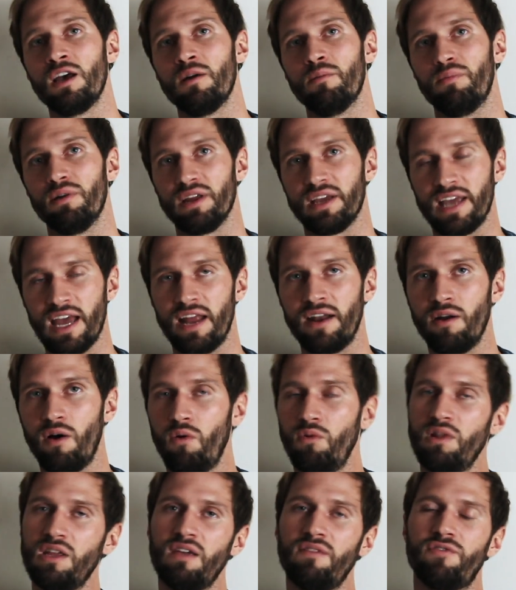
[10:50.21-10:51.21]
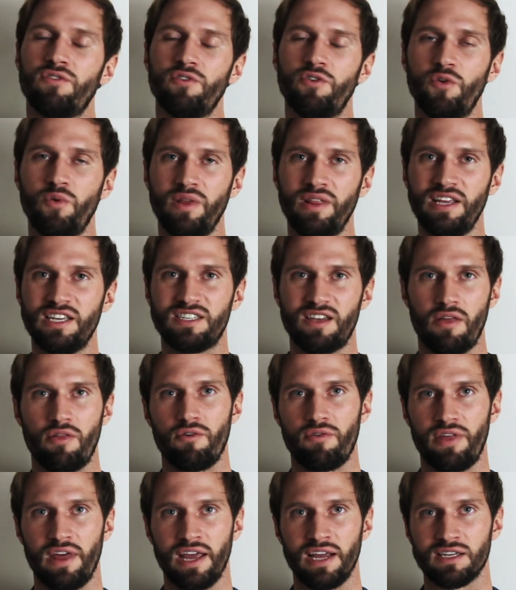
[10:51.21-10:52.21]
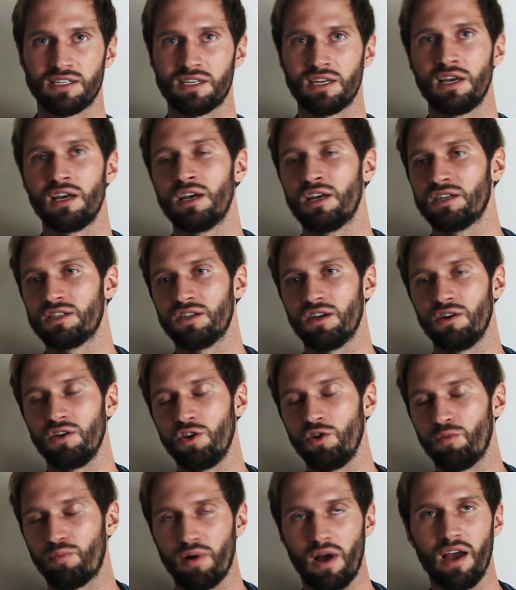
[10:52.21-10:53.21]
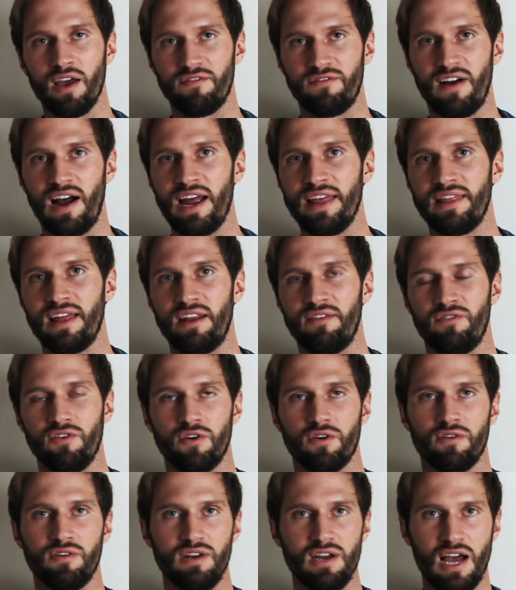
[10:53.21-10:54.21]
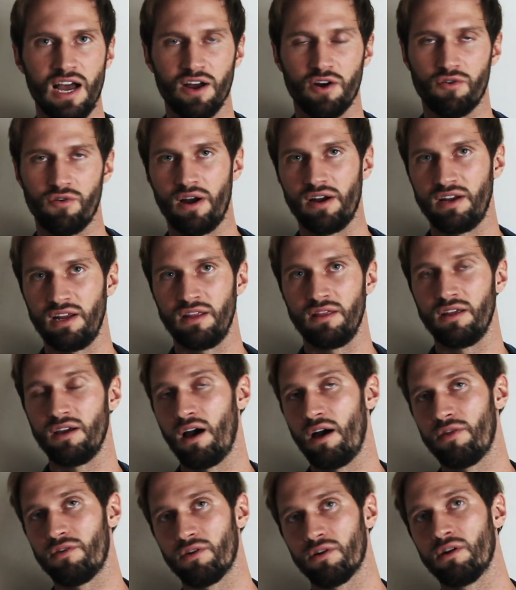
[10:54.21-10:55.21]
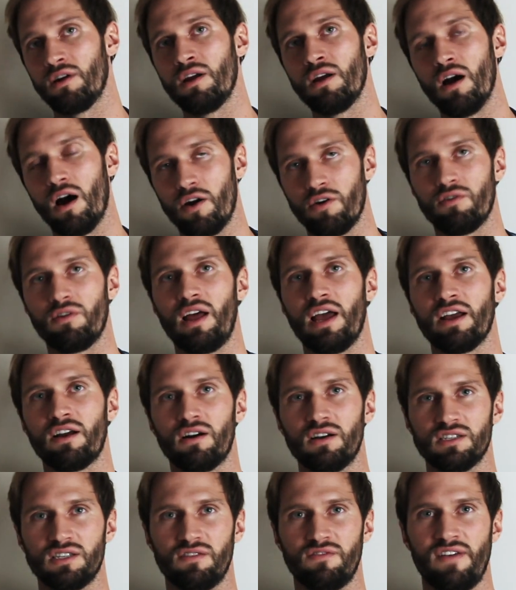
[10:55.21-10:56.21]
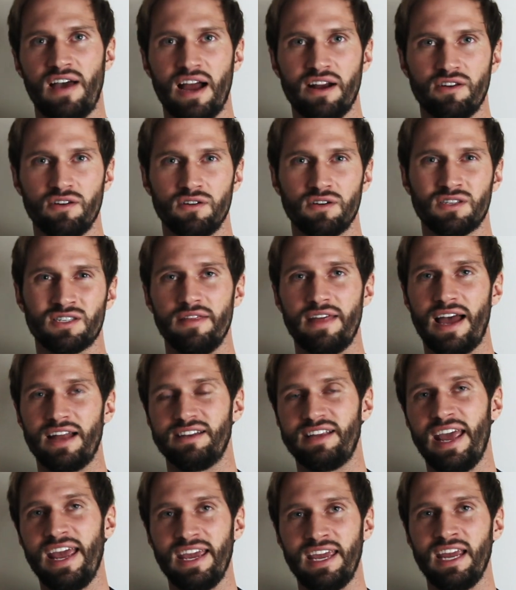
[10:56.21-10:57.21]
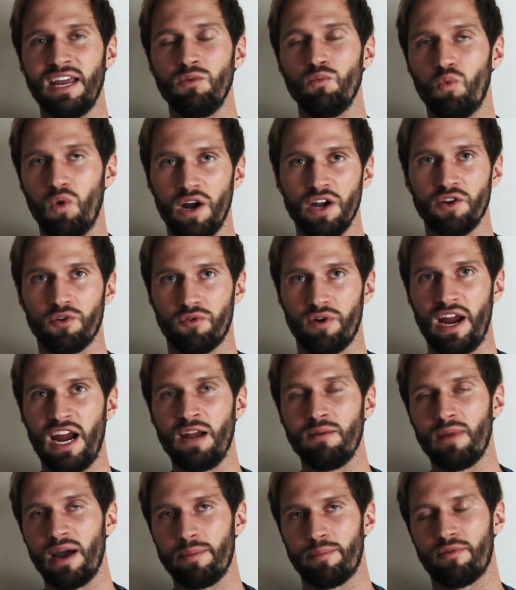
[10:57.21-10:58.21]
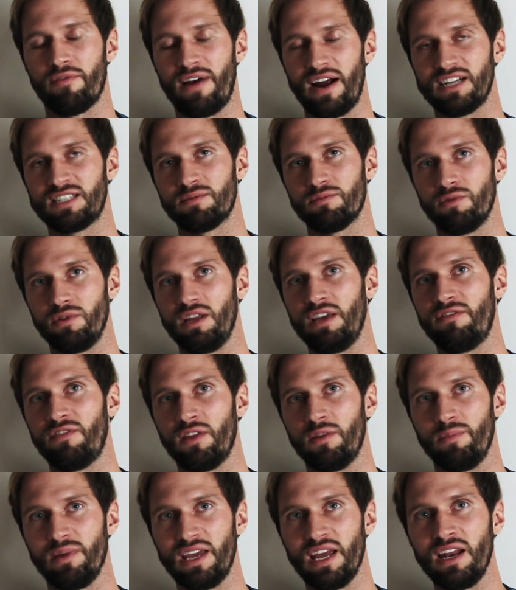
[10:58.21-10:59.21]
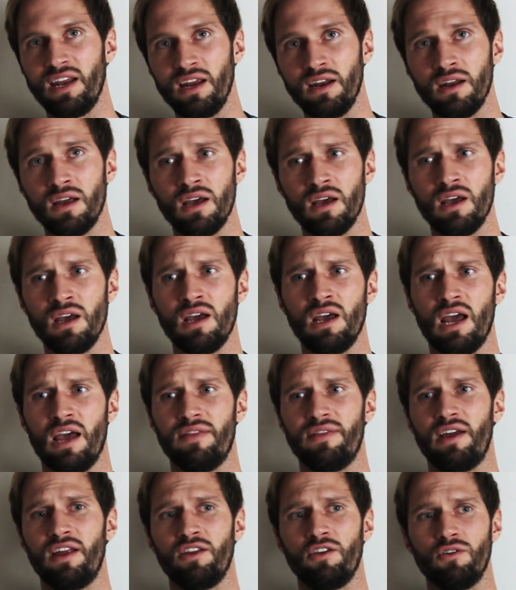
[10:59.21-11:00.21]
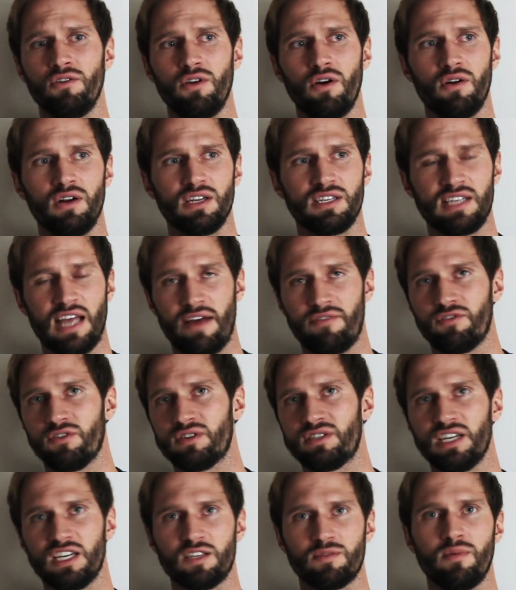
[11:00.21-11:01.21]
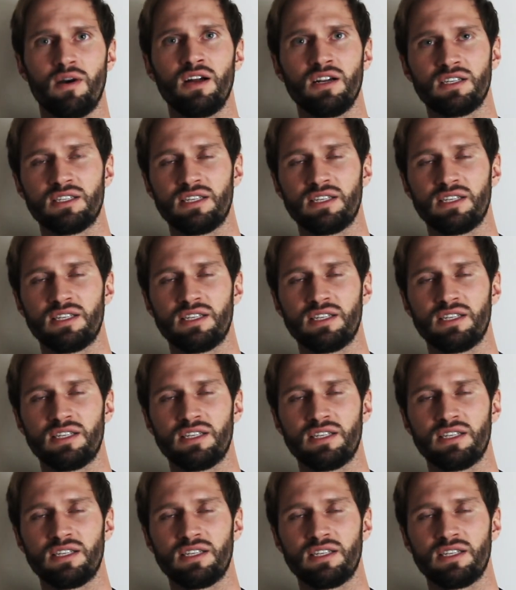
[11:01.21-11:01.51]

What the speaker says: But again, only if they're doing these other things. So you probably find that if you're not correcting the other underlying causative factors, that taking 1 grain might provide some relief in the beginning. And then you'll notice after 6 months